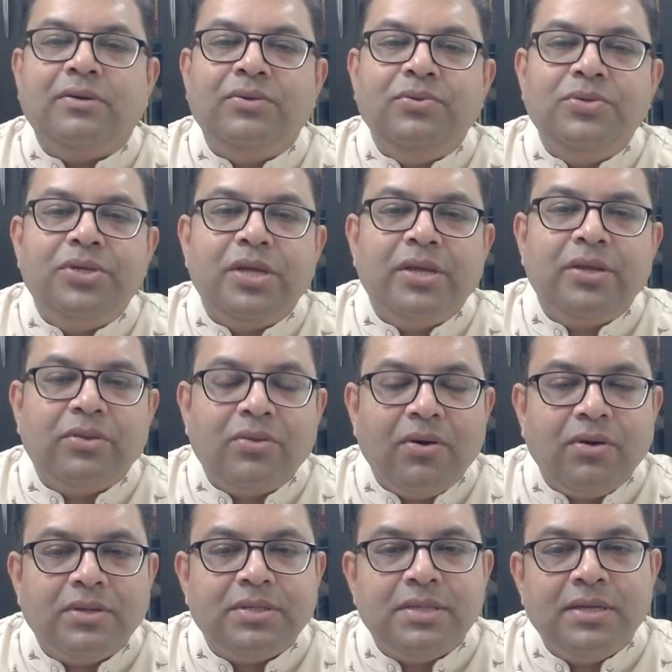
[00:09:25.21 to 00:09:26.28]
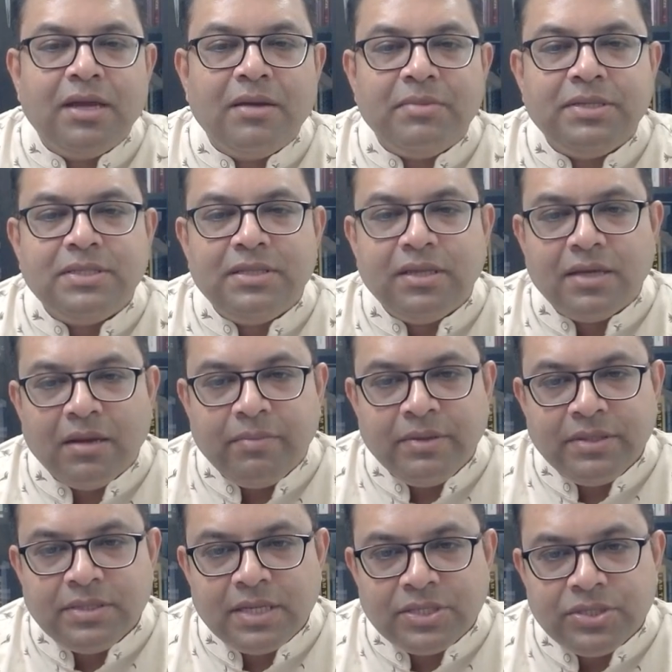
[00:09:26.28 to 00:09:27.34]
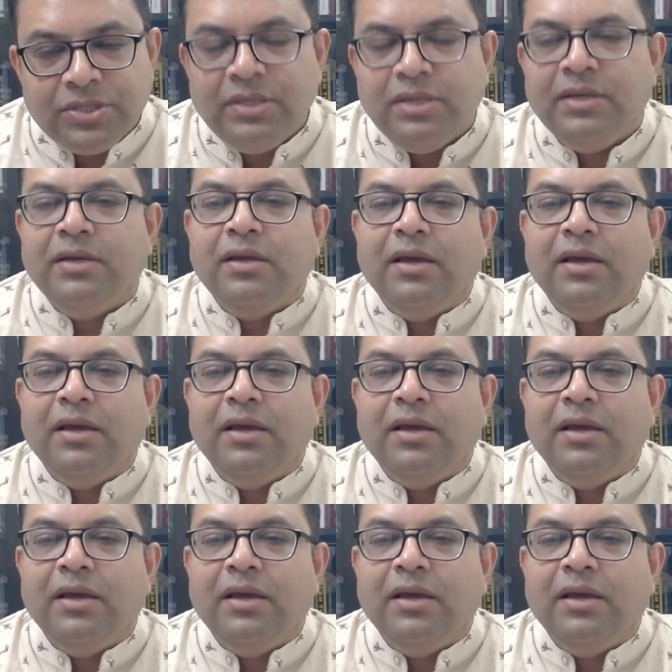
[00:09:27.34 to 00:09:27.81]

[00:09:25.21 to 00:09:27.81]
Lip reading: Do share your thoughts and comments in the comment section.